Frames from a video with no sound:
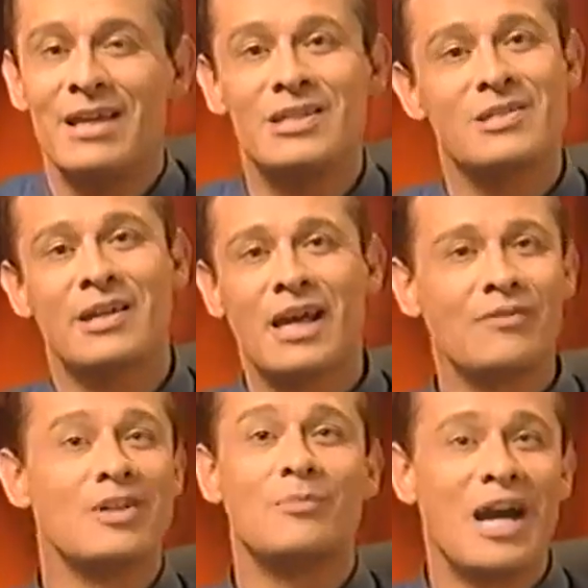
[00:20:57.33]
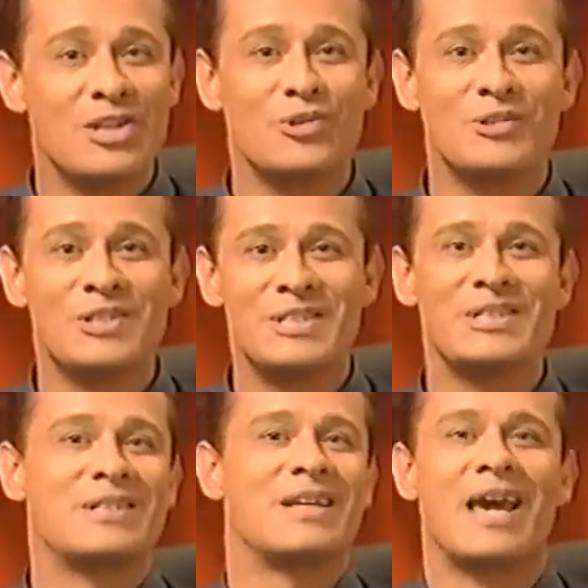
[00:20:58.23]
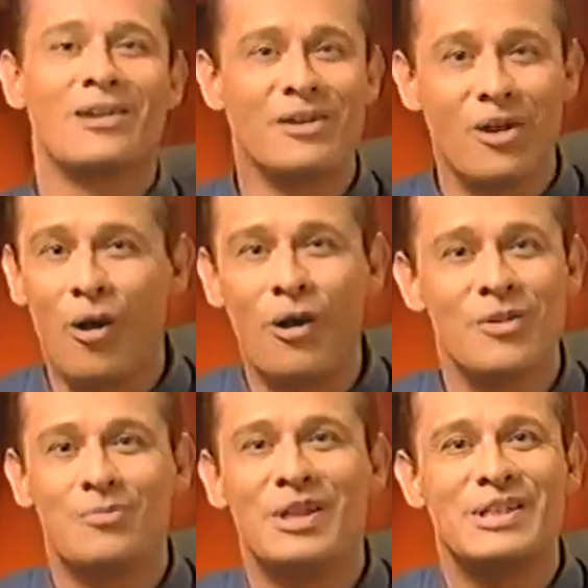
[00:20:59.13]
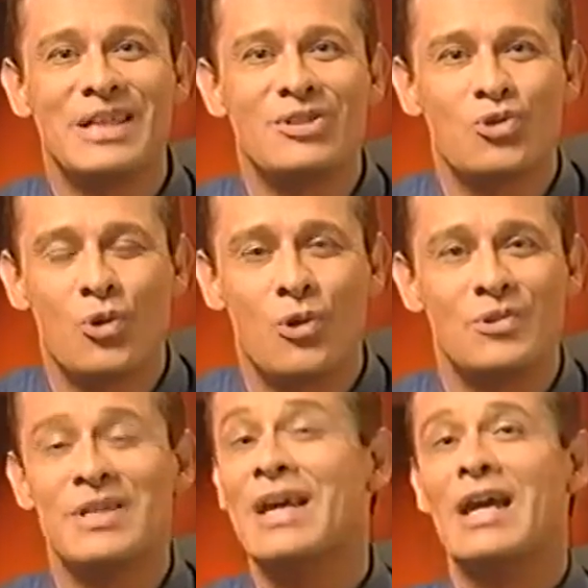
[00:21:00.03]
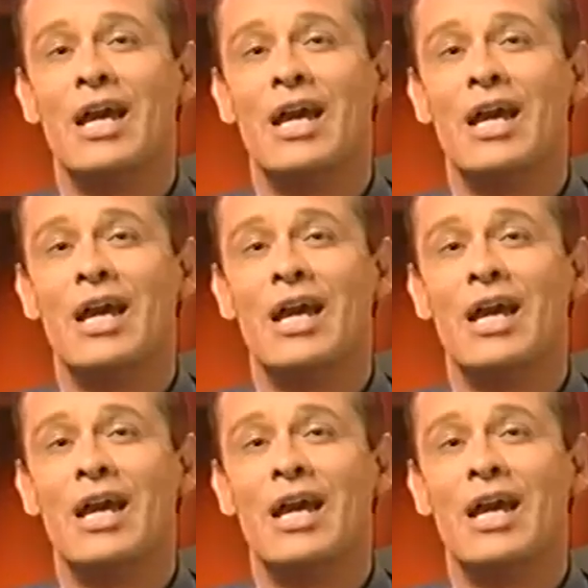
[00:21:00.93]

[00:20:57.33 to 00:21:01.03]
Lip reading: It's like having a magical assistant handling all the mundane chores